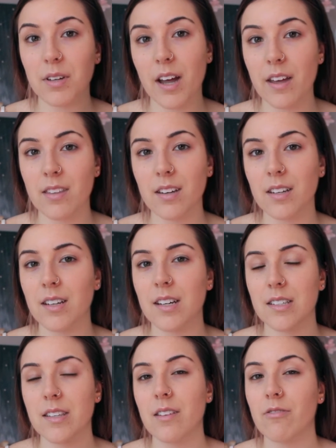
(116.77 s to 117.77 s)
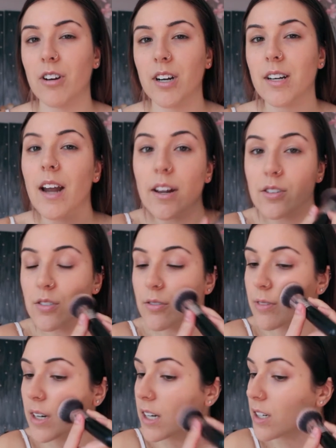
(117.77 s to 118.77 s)
I think it is a very natural
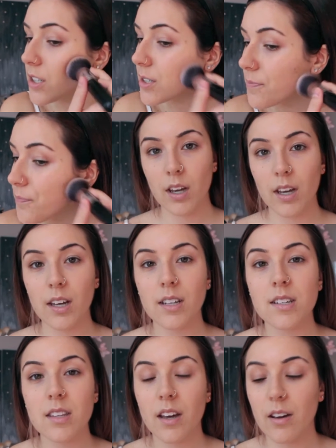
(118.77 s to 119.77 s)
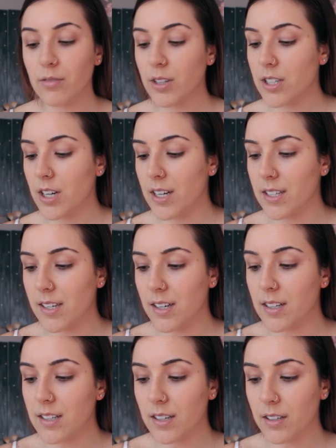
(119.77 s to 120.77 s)
finish, and the coverage
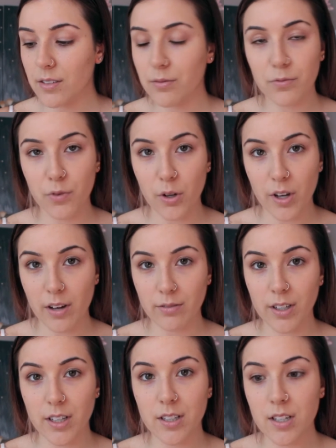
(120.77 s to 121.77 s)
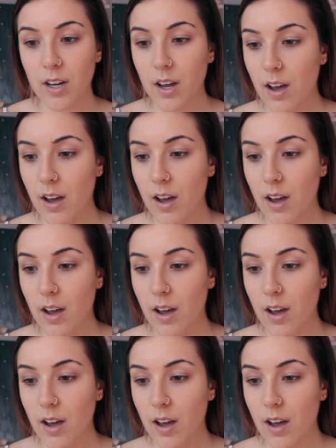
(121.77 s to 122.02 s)
isn't full coverage.